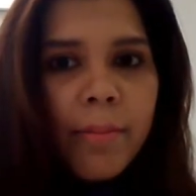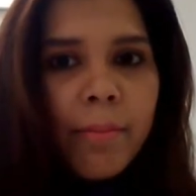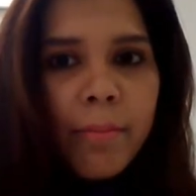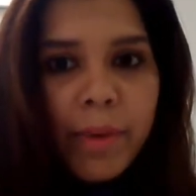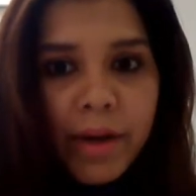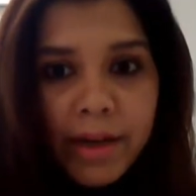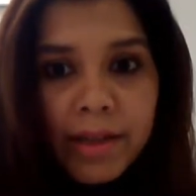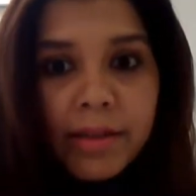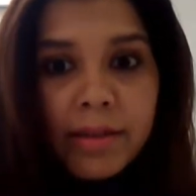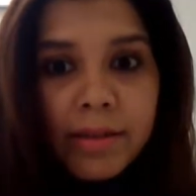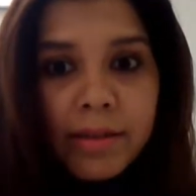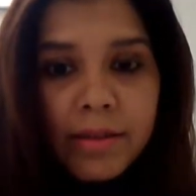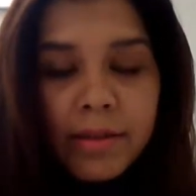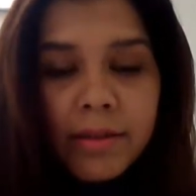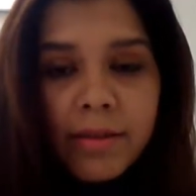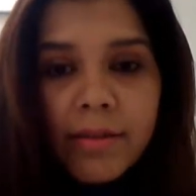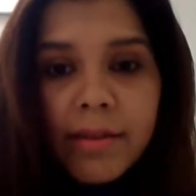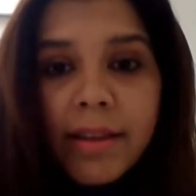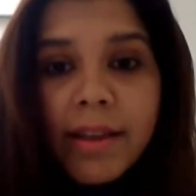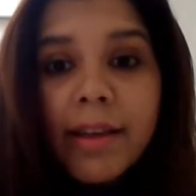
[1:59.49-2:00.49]
but
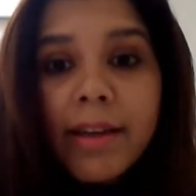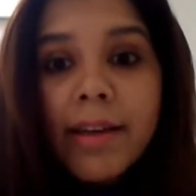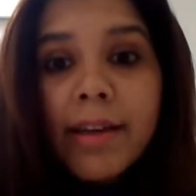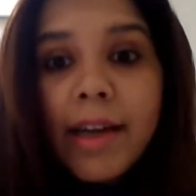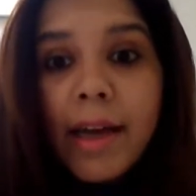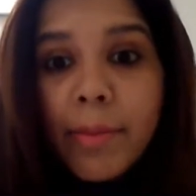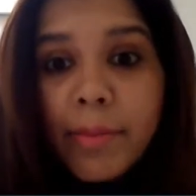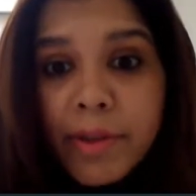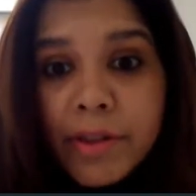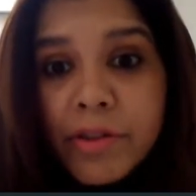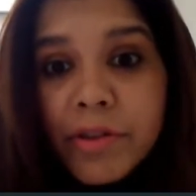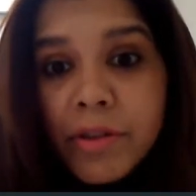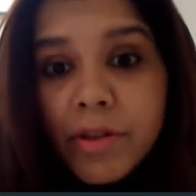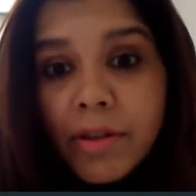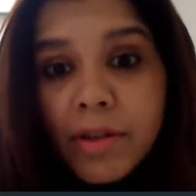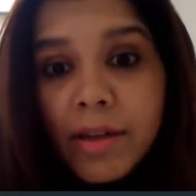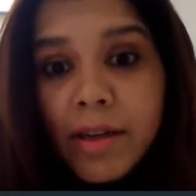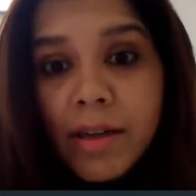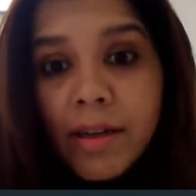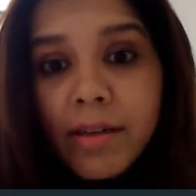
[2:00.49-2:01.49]
they damage
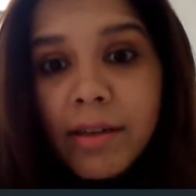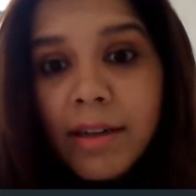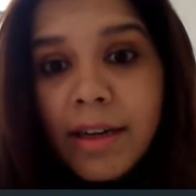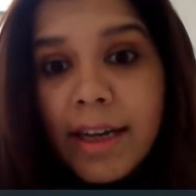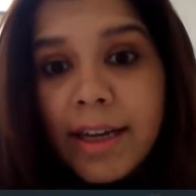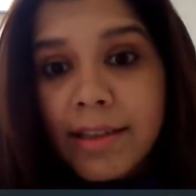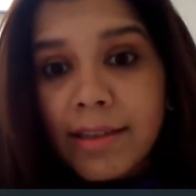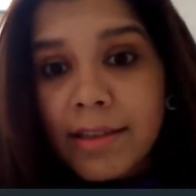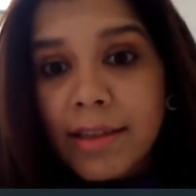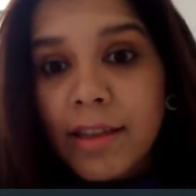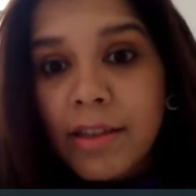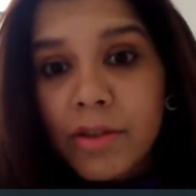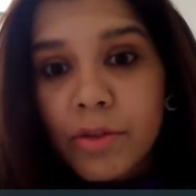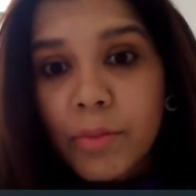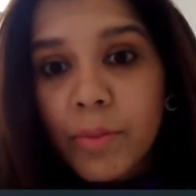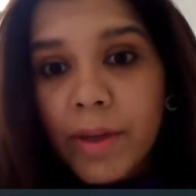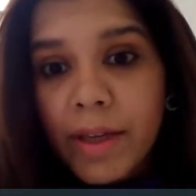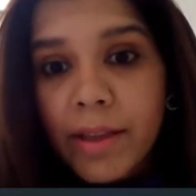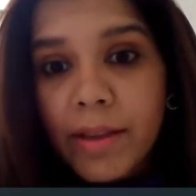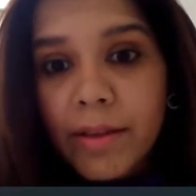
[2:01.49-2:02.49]
your hair less as
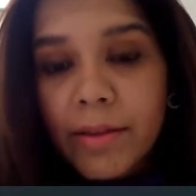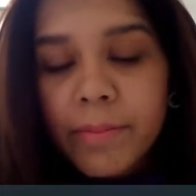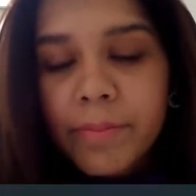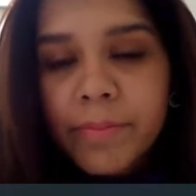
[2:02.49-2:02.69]
well.